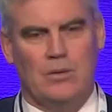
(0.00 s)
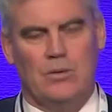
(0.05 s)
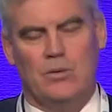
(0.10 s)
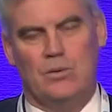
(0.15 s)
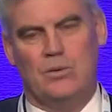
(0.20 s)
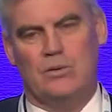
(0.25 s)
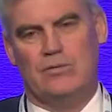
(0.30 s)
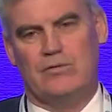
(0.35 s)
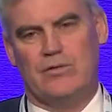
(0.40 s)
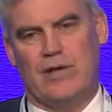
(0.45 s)

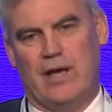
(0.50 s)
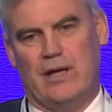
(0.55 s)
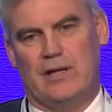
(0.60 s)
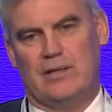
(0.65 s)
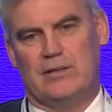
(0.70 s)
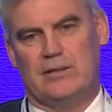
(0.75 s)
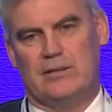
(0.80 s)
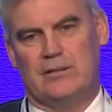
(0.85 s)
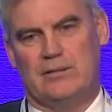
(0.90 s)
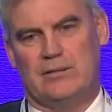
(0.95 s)
All of
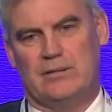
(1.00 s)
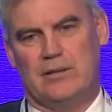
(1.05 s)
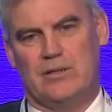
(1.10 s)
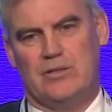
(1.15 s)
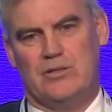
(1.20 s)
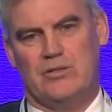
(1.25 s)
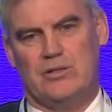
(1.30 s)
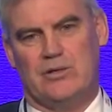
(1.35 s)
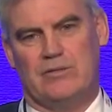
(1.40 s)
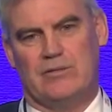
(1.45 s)
that
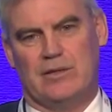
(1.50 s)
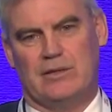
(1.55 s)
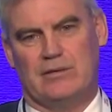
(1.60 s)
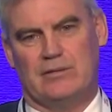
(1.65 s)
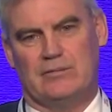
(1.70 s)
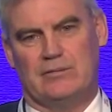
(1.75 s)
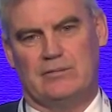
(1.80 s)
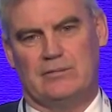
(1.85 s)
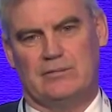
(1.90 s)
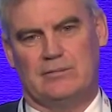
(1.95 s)
is
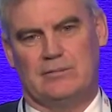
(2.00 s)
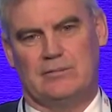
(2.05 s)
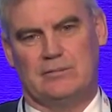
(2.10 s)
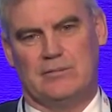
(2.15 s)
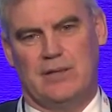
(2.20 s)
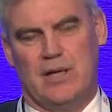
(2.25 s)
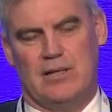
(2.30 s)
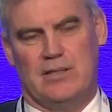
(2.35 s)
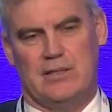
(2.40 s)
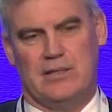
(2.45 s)
driven
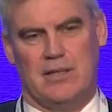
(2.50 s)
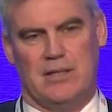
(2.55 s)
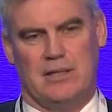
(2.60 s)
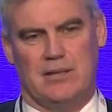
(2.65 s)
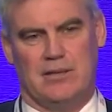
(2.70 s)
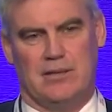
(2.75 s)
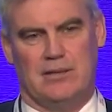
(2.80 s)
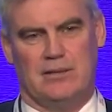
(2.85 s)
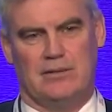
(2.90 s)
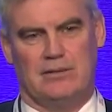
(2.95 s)
and
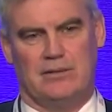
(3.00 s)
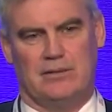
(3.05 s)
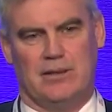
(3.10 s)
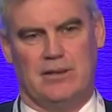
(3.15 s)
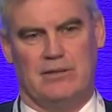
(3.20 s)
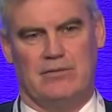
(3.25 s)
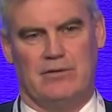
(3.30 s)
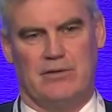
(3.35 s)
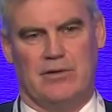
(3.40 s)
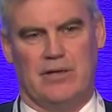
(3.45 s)
centred
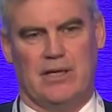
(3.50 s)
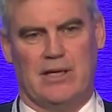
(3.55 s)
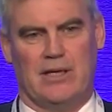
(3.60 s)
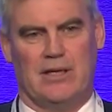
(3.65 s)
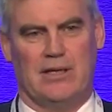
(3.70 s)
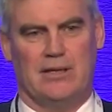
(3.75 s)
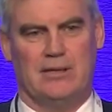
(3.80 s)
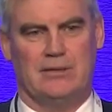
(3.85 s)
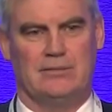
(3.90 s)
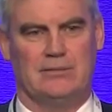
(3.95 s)
in a very
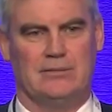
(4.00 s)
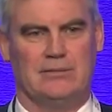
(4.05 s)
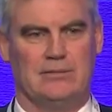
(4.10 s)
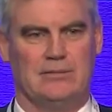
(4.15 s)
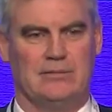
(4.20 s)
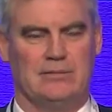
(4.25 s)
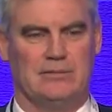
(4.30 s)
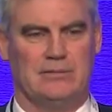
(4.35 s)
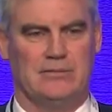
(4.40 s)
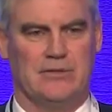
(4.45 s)
clear
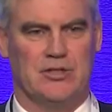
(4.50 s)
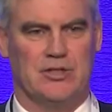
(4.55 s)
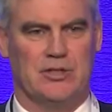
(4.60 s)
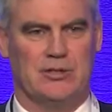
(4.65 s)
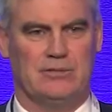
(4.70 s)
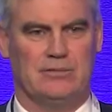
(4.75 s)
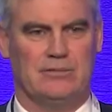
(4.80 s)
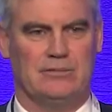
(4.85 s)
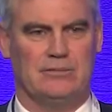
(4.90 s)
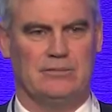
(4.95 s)

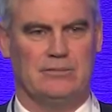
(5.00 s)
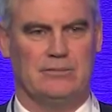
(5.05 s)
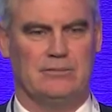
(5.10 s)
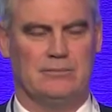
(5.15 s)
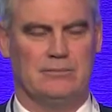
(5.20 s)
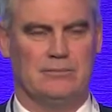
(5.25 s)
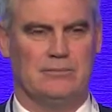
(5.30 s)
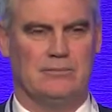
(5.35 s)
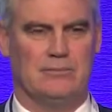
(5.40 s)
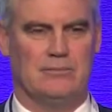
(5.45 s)
vision
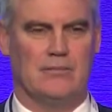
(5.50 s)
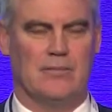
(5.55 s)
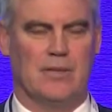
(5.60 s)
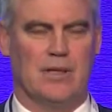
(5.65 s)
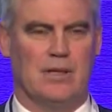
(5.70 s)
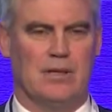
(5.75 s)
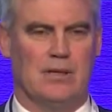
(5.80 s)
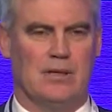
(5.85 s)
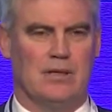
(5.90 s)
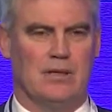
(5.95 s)

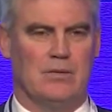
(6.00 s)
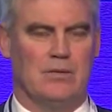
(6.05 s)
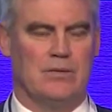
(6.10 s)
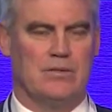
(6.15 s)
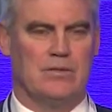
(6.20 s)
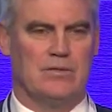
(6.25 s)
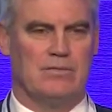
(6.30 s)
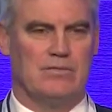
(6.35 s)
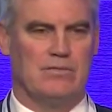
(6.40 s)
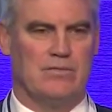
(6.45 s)
with
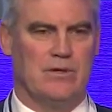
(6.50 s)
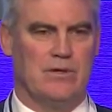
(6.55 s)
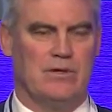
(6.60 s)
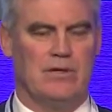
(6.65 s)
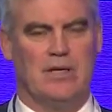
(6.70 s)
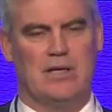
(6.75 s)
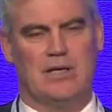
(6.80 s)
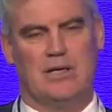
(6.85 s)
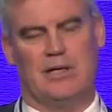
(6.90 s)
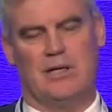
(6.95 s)
some
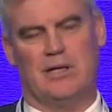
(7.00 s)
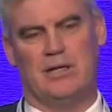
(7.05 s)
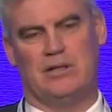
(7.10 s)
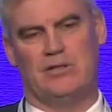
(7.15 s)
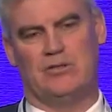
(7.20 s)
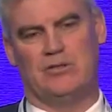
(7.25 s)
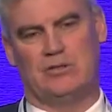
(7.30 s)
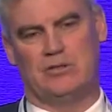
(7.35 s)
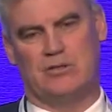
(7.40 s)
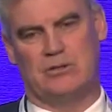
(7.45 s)
very clear
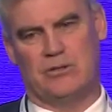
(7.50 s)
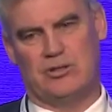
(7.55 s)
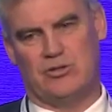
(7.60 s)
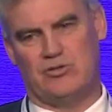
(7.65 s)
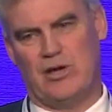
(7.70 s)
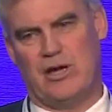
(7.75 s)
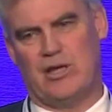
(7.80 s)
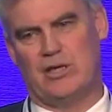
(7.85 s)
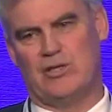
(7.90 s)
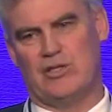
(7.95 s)

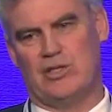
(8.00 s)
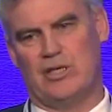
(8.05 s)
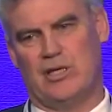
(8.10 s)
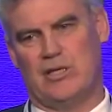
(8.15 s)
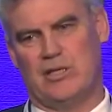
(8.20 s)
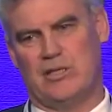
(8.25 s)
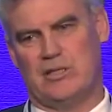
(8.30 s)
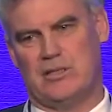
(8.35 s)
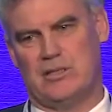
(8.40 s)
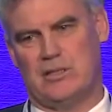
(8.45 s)

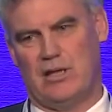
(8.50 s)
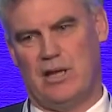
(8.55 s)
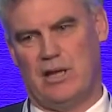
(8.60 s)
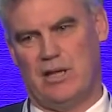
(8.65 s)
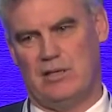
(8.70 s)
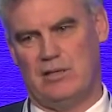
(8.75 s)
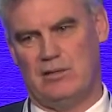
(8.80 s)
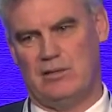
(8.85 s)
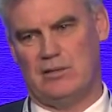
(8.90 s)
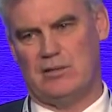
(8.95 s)
strategies
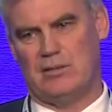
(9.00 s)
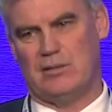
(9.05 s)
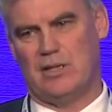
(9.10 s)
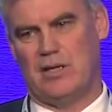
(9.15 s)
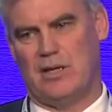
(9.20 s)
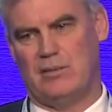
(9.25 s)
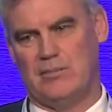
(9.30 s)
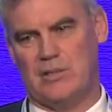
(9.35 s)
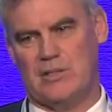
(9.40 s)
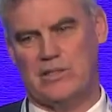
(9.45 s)
and
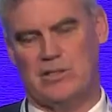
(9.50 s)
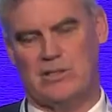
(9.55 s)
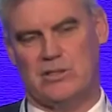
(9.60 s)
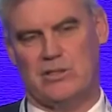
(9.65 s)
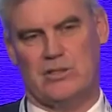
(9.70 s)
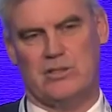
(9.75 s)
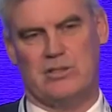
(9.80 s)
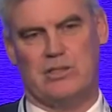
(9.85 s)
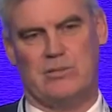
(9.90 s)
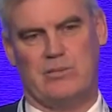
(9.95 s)
um,
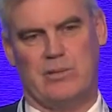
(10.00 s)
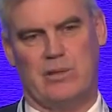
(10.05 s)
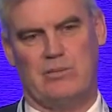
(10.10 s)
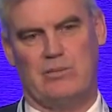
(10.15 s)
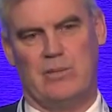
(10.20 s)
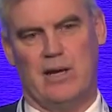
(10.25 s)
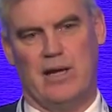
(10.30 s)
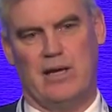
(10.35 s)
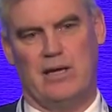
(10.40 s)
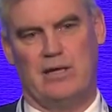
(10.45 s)
decisions that have
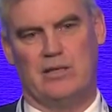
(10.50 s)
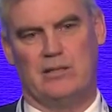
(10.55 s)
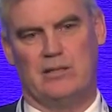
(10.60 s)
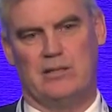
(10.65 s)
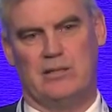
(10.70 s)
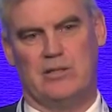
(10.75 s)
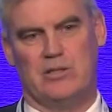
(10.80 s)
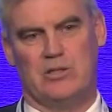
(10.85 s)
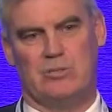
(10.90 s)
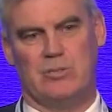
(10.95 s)
been made
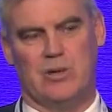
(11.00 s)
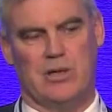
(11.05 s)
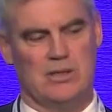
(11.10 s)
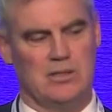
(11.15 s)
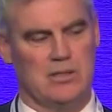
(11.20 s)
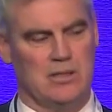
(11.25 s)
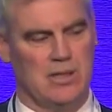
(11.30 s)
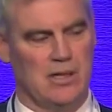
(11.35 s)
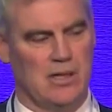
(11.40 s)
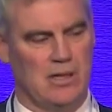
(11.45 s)
to bring
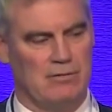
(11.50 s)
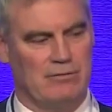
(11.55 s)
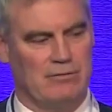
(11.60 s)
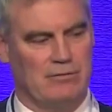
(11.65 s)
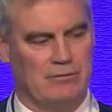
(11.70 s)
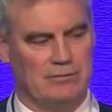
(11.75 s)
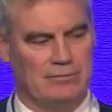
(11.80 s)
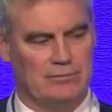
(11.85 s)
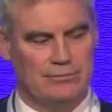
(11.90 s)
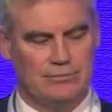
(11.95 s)
to
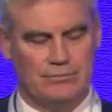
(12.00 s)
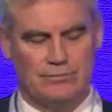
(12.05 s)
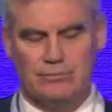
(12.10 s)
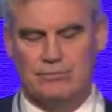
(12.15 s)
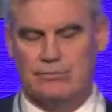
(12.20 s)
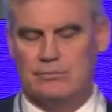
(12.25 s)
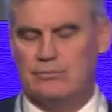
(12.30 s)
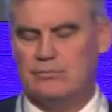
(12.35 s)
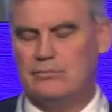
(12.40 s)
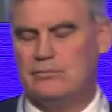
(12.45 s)
life
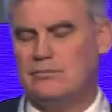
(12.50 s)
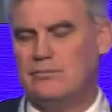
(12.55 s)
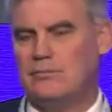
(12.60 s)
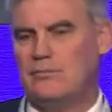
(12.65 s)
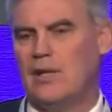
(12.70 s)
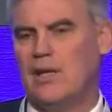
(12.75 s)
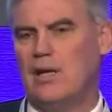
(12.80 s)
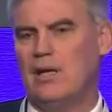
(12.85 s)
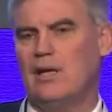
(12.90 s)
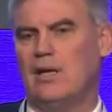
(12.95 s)

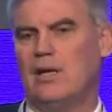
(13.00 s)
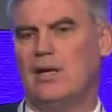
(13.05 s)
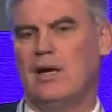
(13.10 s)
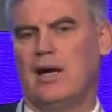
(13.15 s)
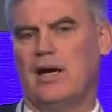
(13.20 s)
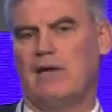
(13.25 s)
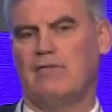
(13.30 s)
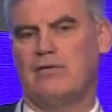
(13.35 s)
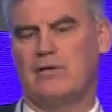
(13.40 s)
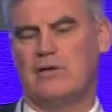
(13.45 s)

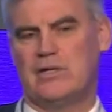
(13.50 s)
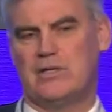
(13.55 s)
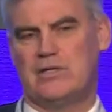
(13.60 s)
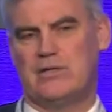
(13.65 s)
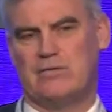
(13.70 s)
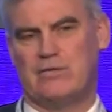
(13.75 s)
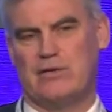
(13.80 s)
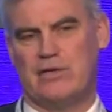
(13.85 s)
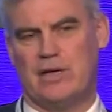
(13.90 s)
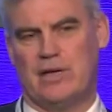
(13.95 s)
a very
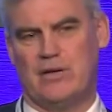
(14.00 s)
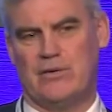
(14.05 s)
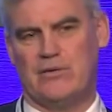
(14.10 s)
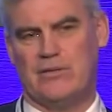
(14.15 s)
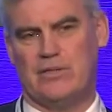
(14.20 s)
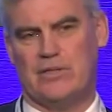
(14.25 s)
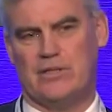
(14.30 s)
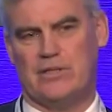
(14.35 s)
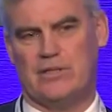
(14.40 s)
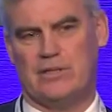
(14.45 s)
different health
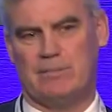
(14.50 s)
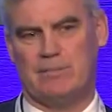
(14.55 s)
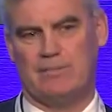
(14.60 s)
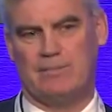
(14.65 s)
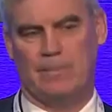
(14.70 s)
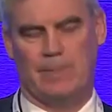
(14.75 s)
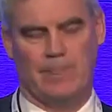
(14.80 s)
system.